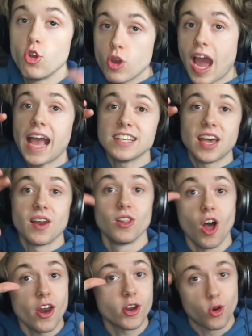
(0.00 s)
You guys had a
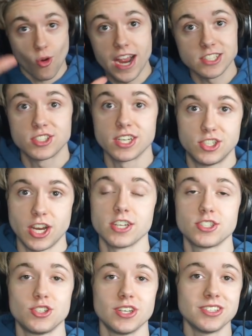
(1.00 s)
lot of great
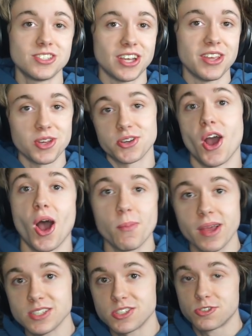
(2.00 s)
suggestions in the
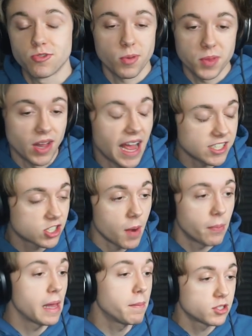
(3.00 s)
comments from the last
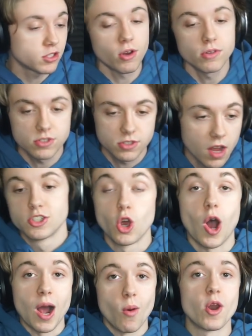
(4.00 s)
couple episodes,
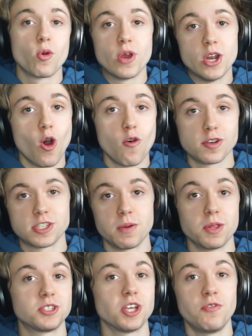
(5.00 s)
so I want to read over some
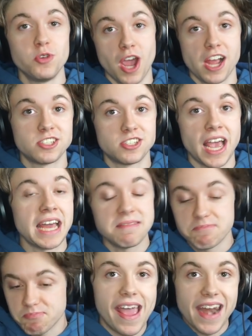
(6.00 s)
of the stuff you guys said
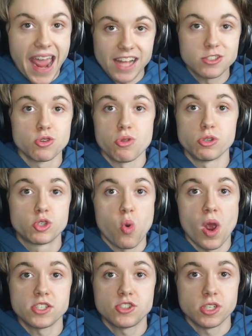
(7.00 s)
and answer those
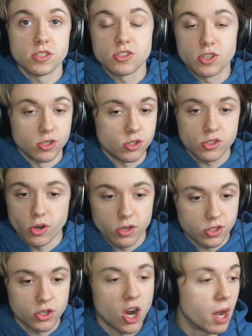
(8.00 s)
questions,
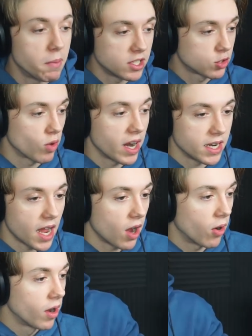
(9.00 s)
concerns, or comments right now.